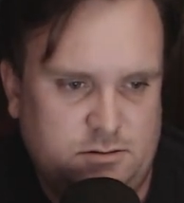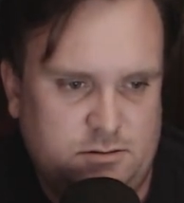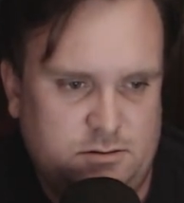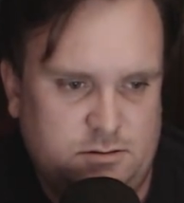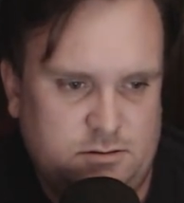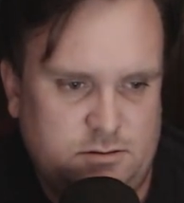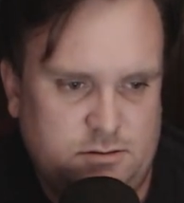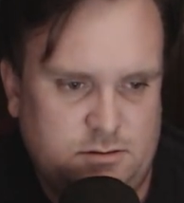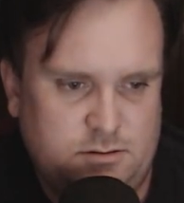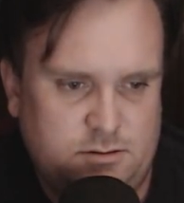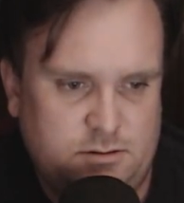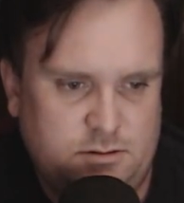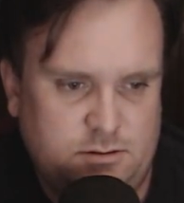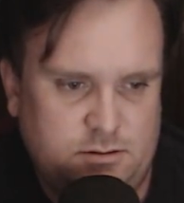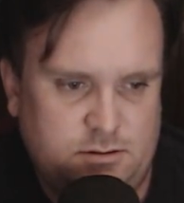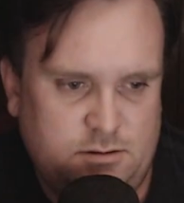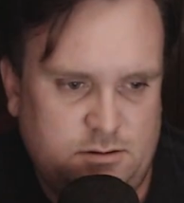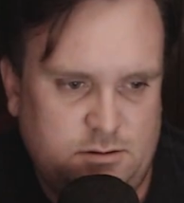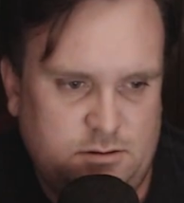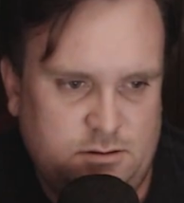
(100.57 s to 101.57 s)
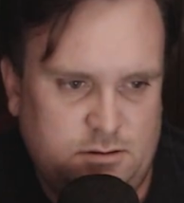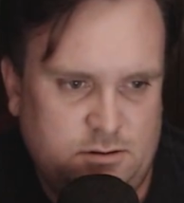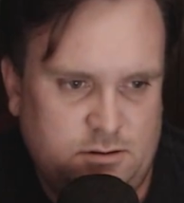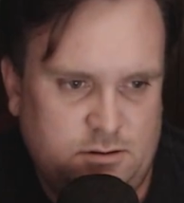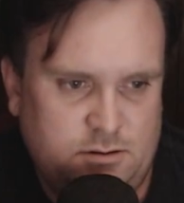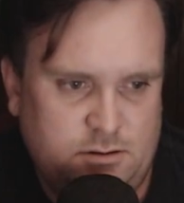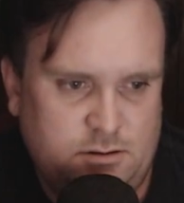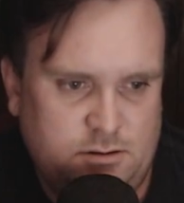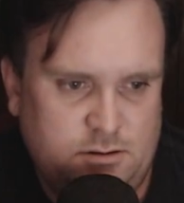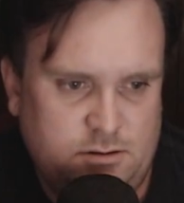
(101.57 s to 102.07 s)

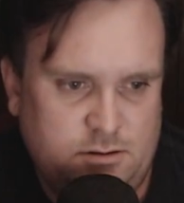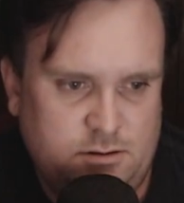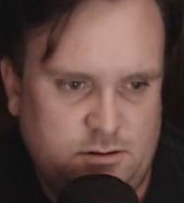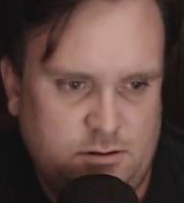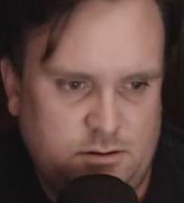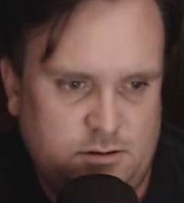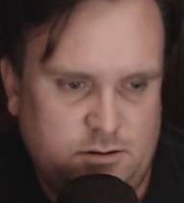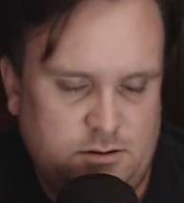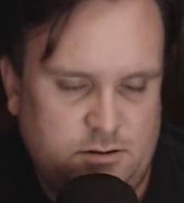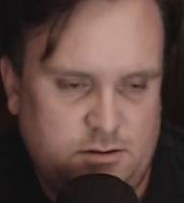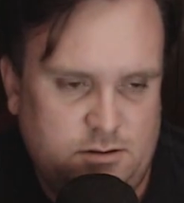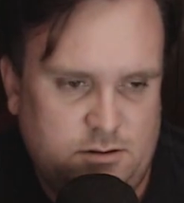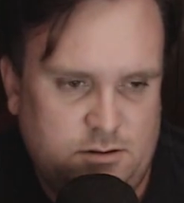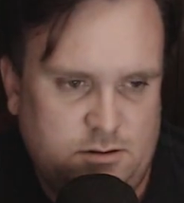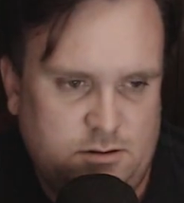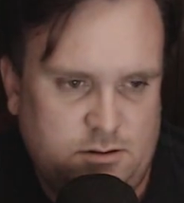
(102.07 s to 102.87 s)
No one is speaking in this clip.